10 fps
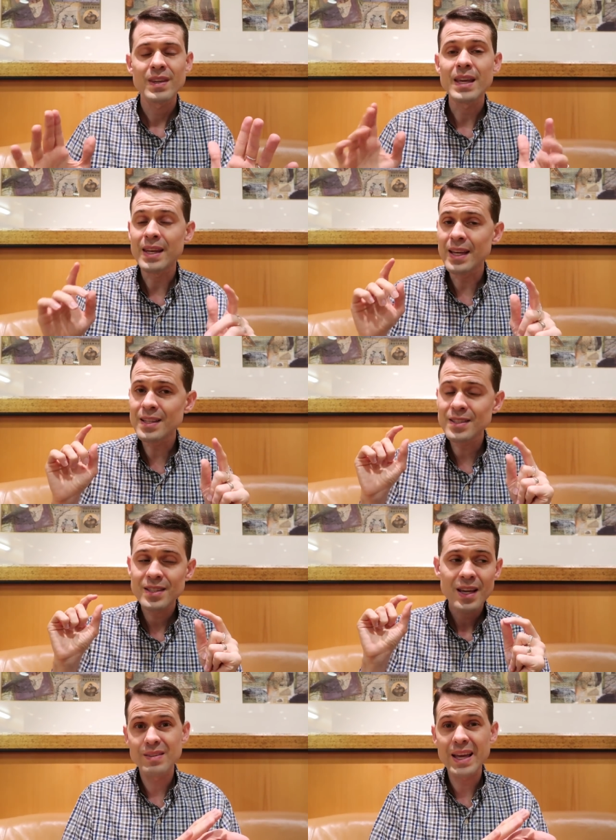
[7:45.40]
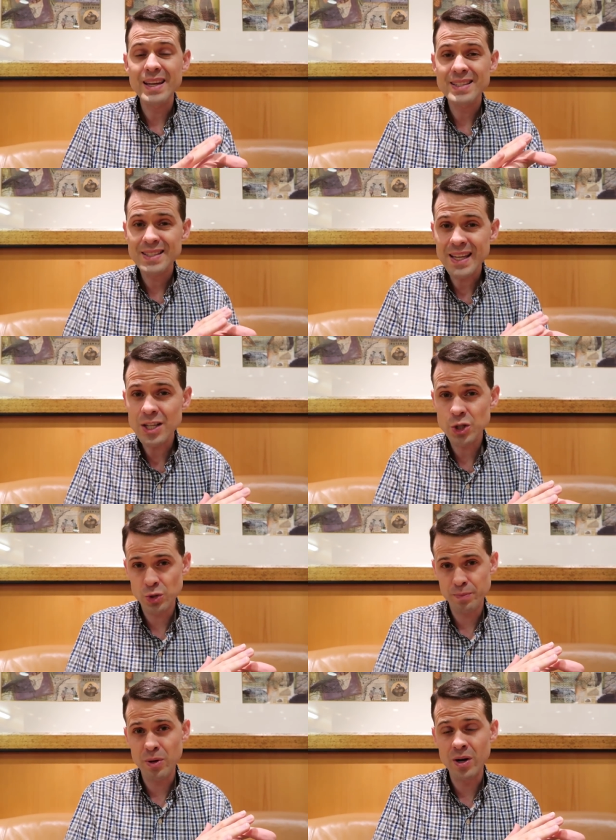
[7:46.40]
It is an
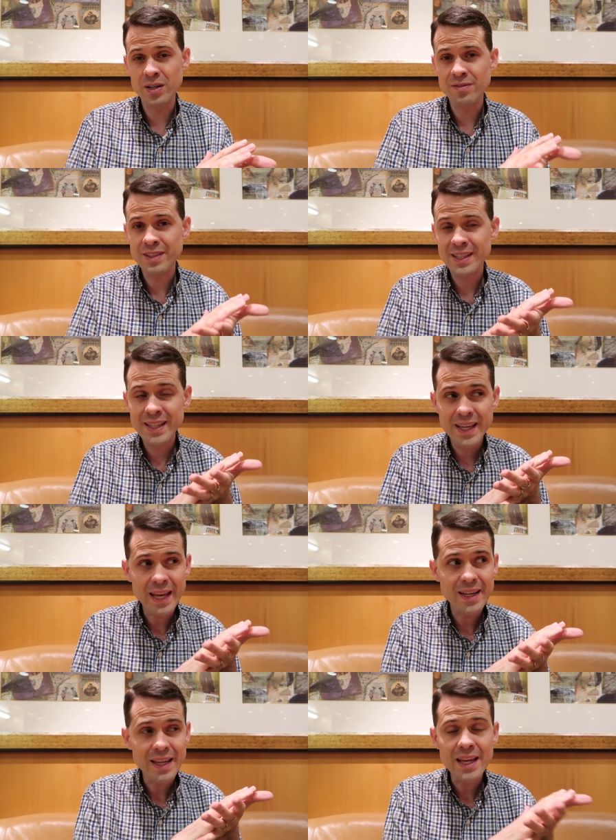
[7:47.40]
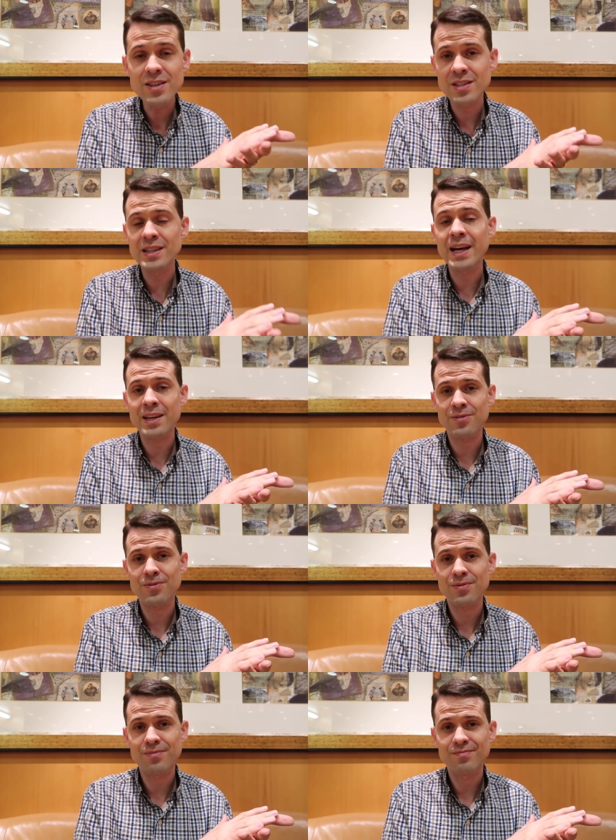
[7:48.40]
essential part of getting into
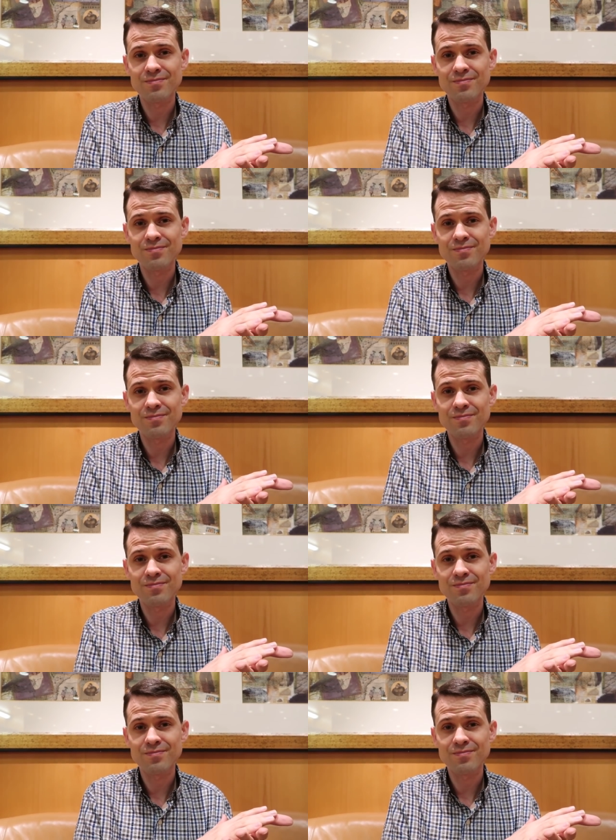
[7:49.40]
life.